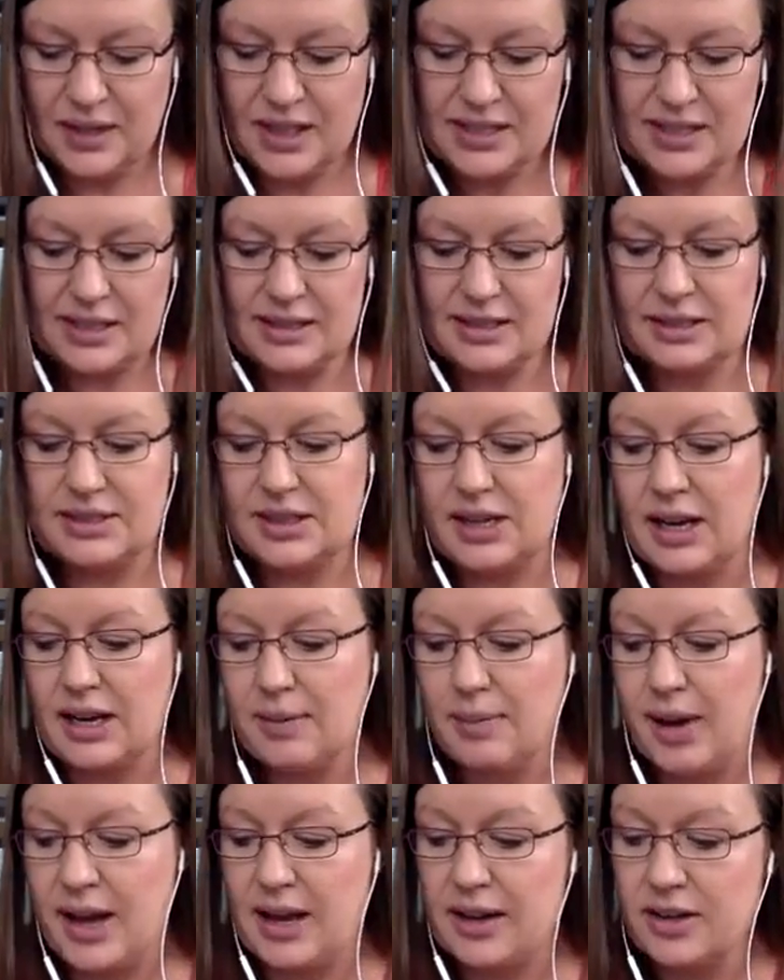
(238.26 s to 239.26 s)
this is a study
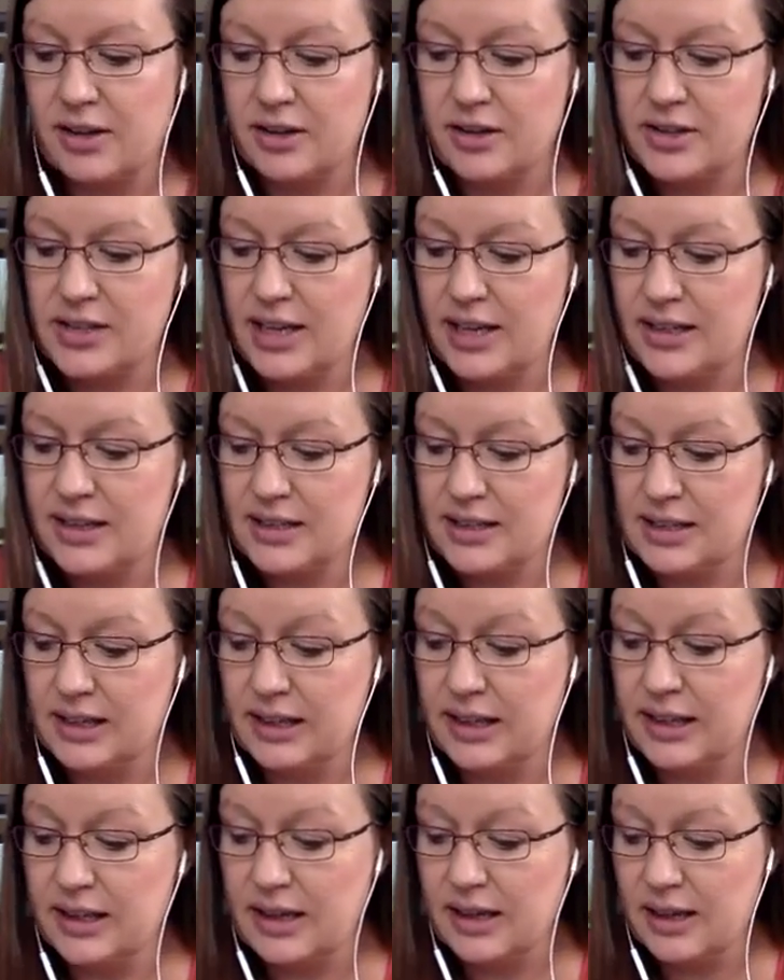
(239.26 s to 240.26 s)
by neuroscientist
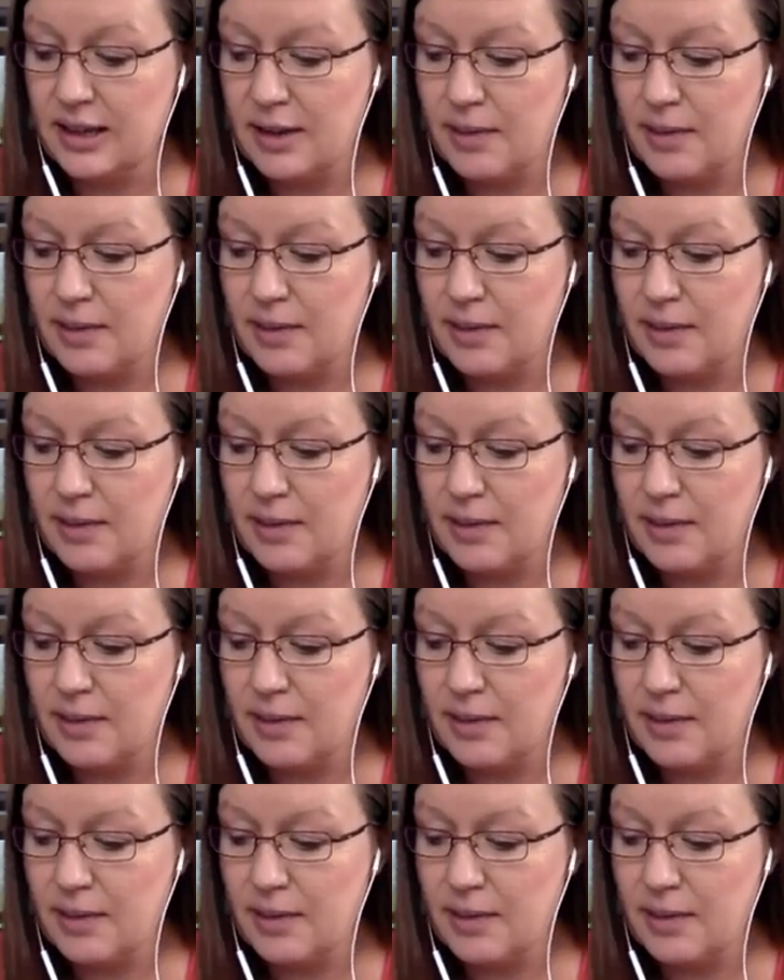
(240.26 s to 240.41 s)
Linda